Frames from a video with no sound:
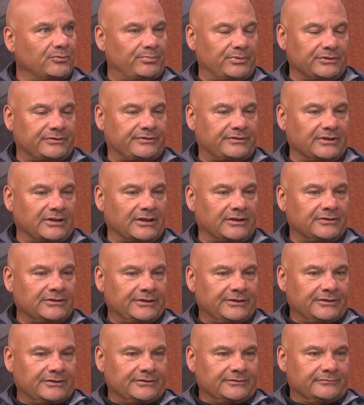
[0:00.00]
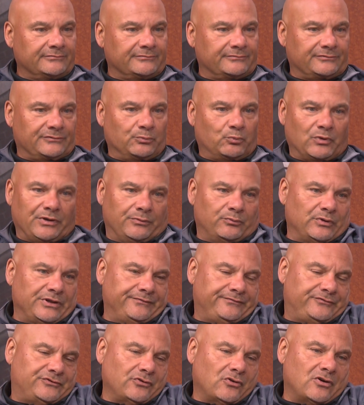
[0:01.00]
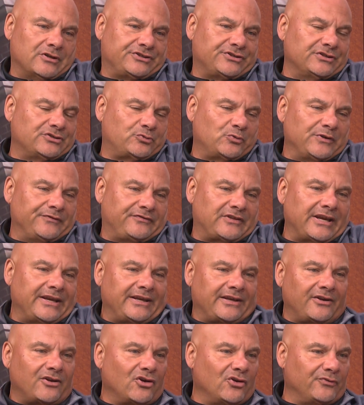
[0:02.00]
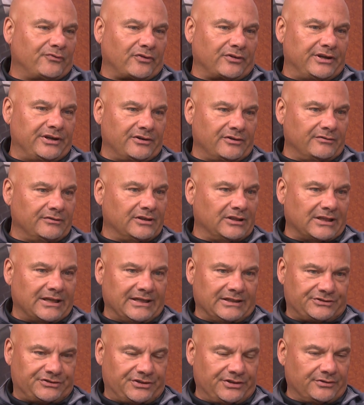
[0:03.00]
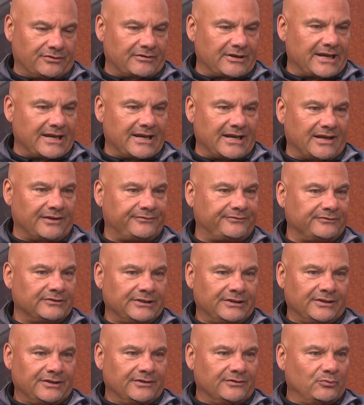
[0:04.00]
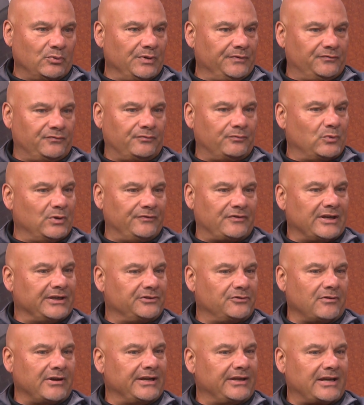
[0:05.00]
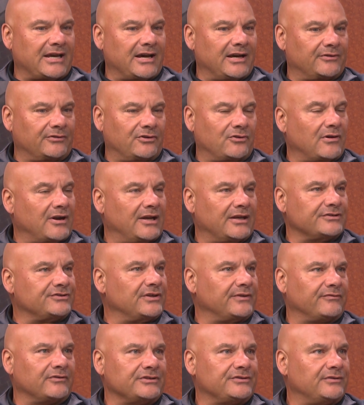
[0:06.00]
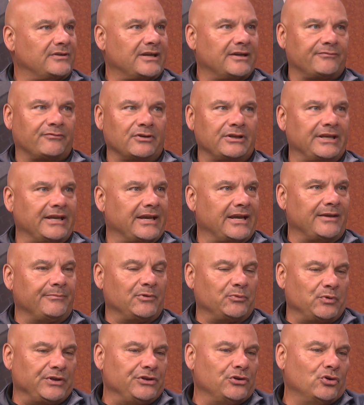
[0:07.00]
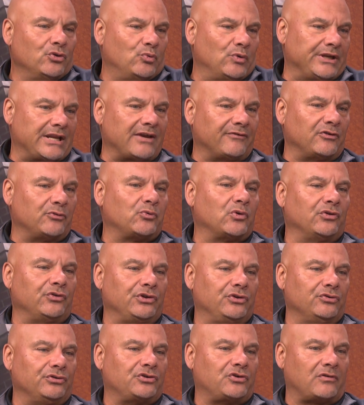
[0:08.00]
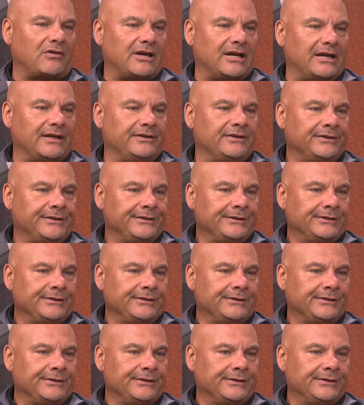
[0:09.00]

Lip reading: But we've drawn, since we've taken over here in the last year and a half, we've had great crowds every game, and we knew we'd have a really good crowd